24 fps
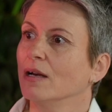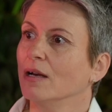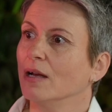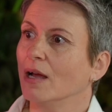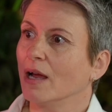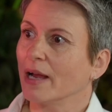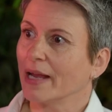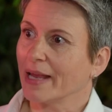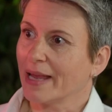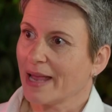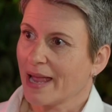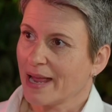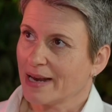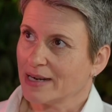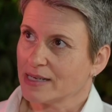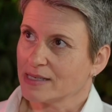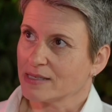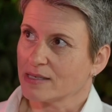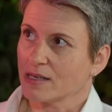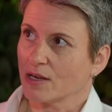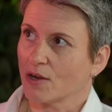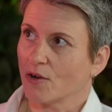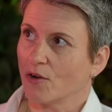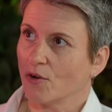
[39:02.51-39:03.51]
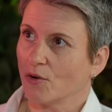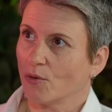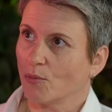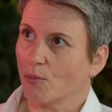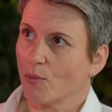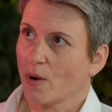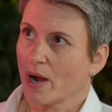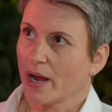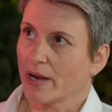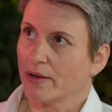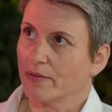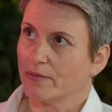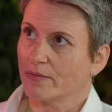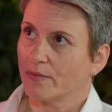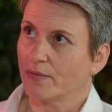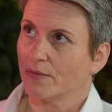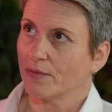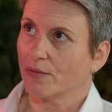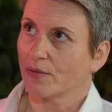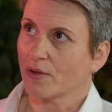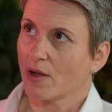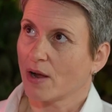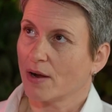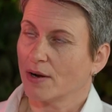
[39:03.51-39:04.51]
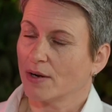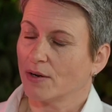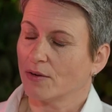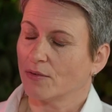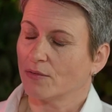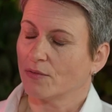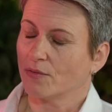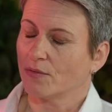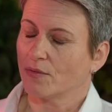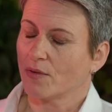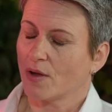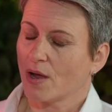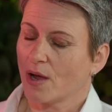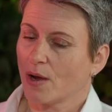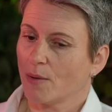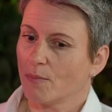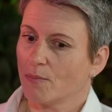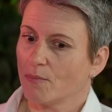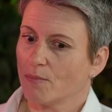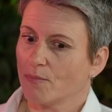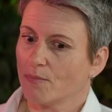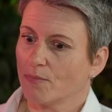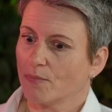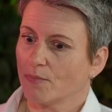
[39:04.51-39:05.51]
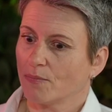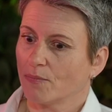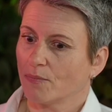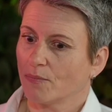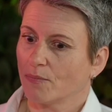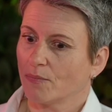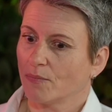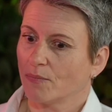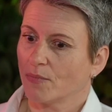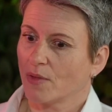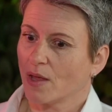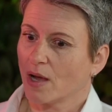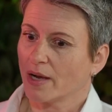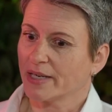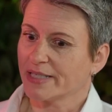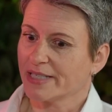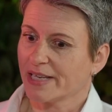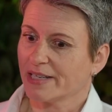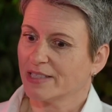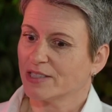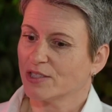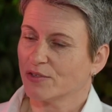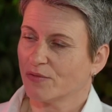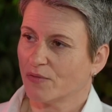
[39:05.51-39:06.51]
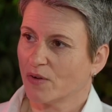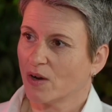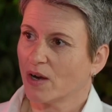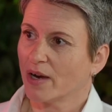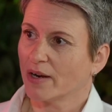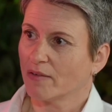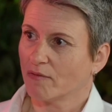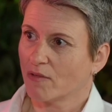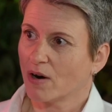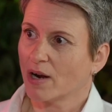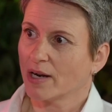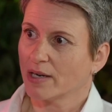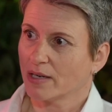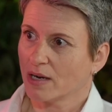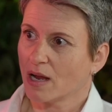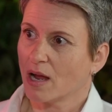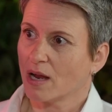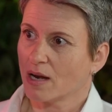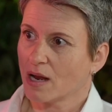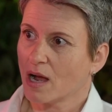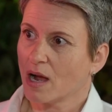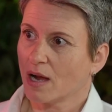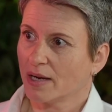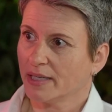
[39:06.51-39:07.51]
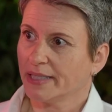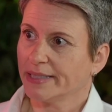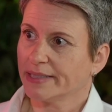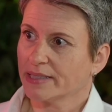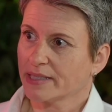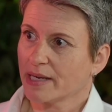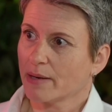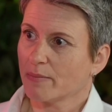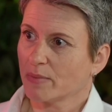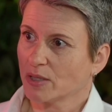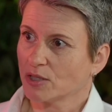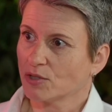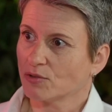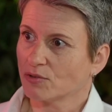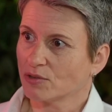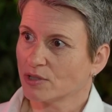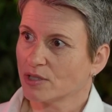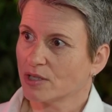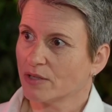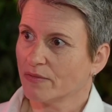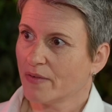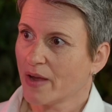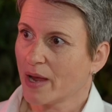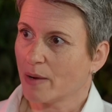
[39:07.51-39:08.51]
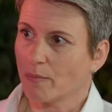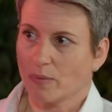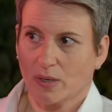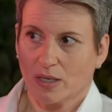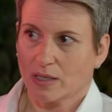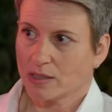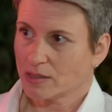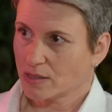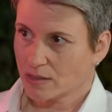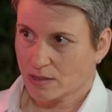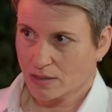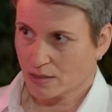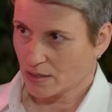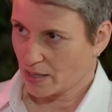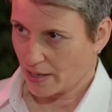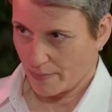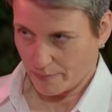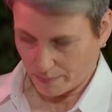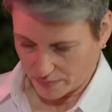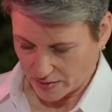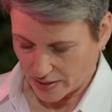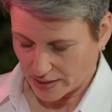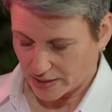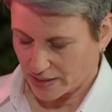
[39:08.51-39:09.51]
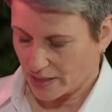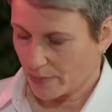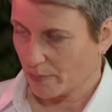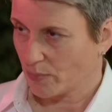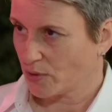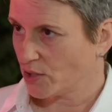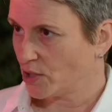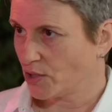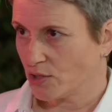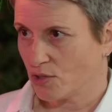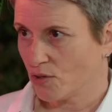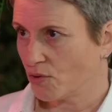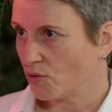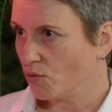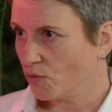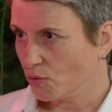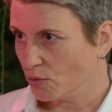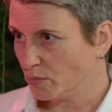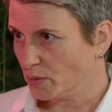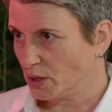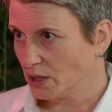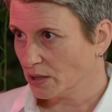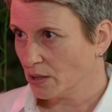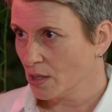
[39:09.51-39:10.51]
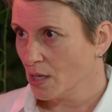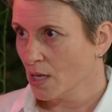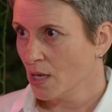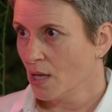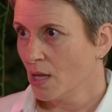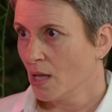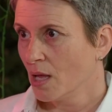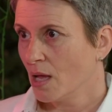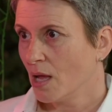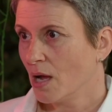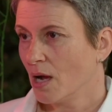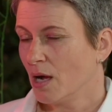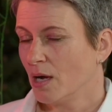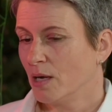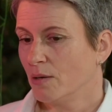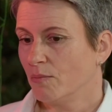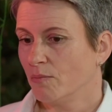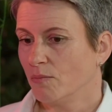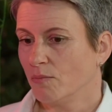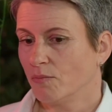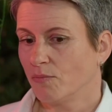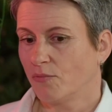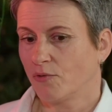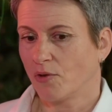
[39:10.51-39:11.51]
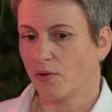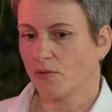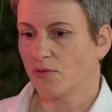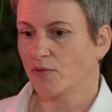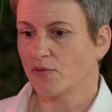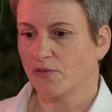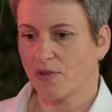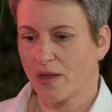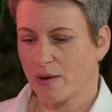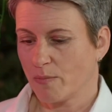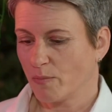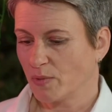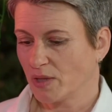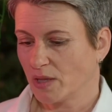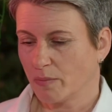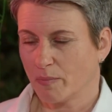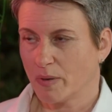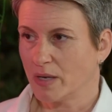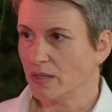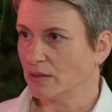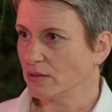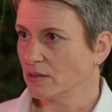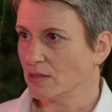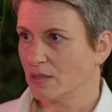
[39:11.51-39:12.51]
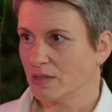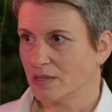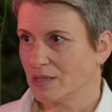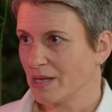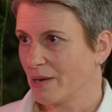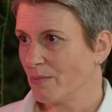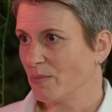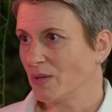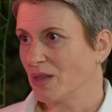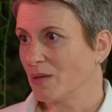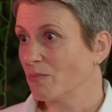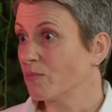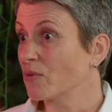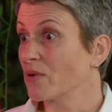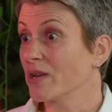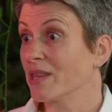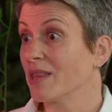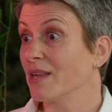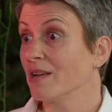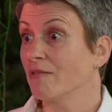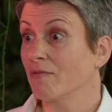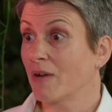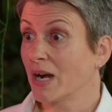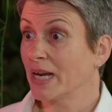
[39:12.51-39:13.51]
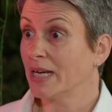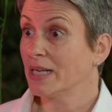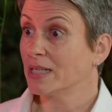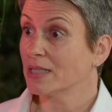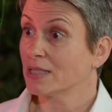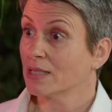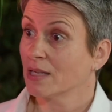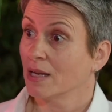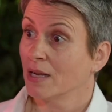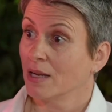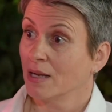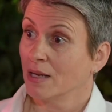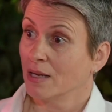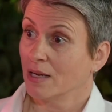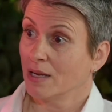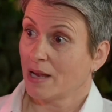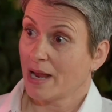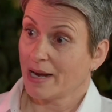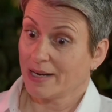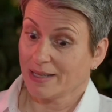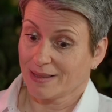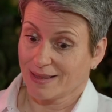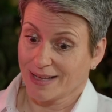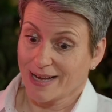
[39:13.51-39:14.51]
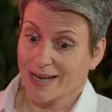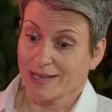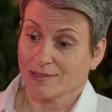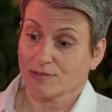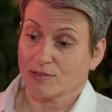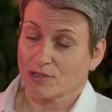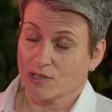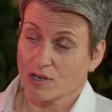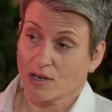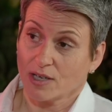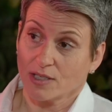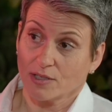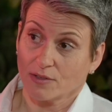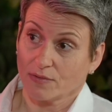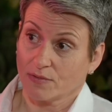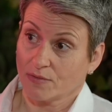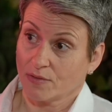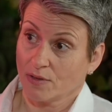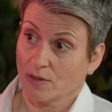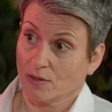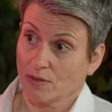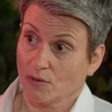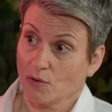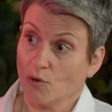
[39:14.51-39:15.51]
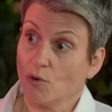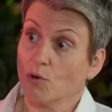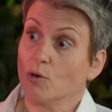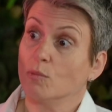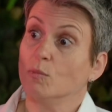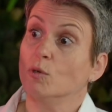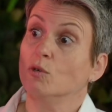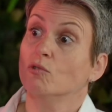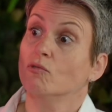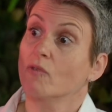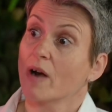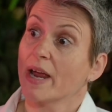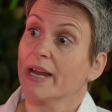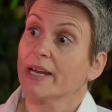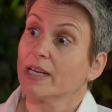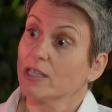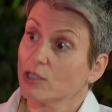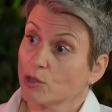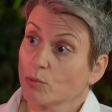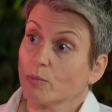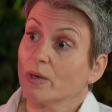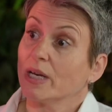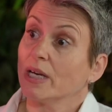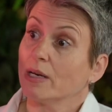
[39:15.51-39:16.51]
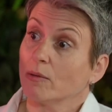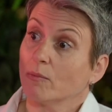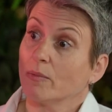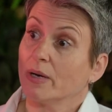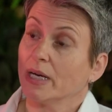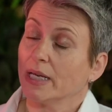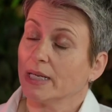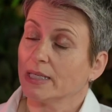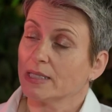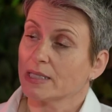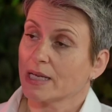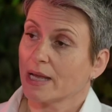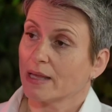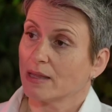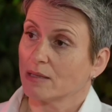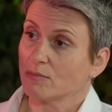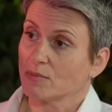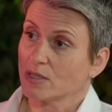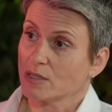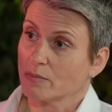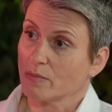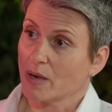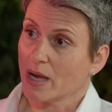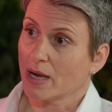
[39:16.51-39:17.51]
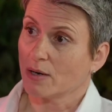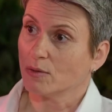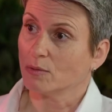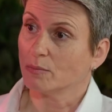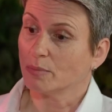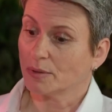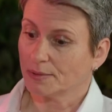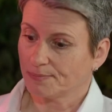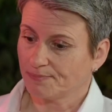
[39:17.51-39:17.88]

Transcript: again, is a good way of kind of identifying, right, I need to get my dog to the vet because their temperature's not normal. So the same with the pulse, the same with the breathing rate. Anything outside of normal range, we need to get them some help.